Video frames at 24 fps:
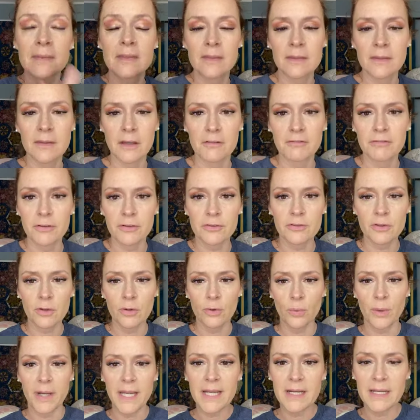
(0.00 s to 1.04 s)
I feel so
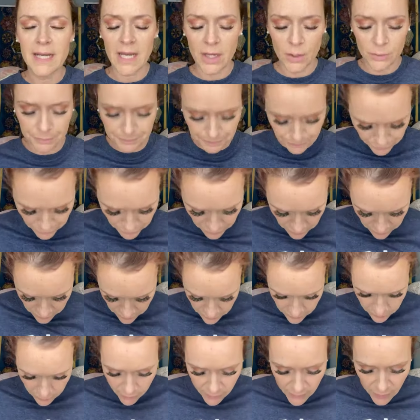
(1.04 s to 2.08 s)
awake now.
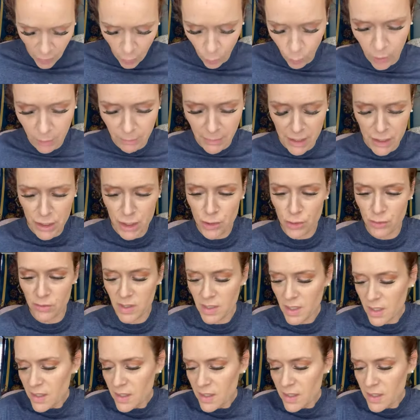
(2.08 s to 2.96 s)
I'll wear my new